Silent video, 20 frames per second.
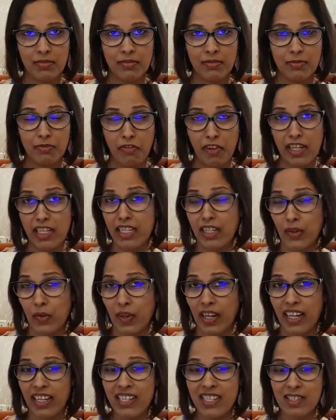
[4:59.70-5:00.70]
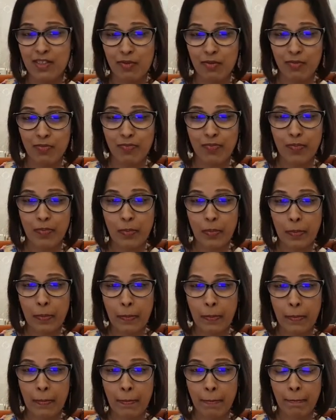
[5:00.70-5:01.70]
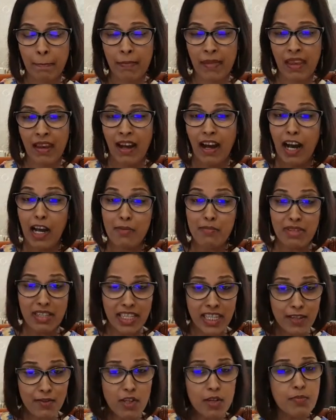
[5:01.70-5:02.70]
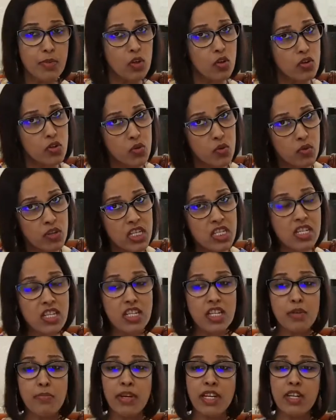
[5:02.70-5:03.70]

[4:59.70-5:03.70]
Funny, right? I believed it because you returned in my